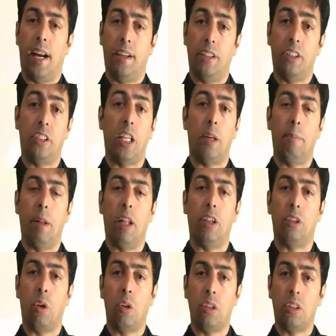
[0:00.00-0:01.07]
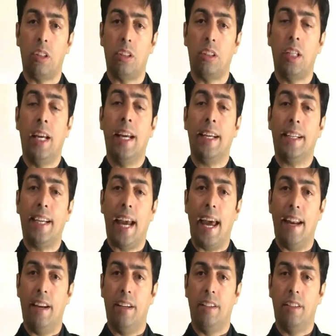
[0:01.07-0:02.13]
and the cerebellar tonsils
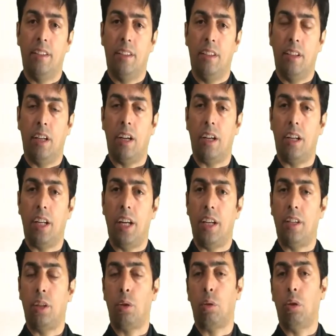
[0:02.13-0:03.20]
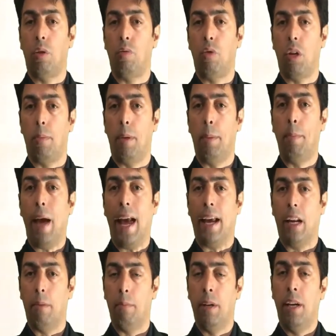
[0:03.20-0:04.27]
can herniate through the foramen
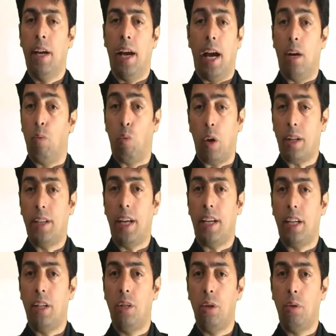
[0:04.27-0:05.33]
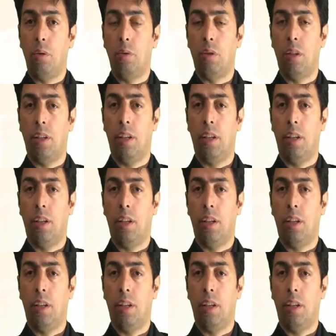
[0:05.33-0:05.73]
magnum. And what they can do?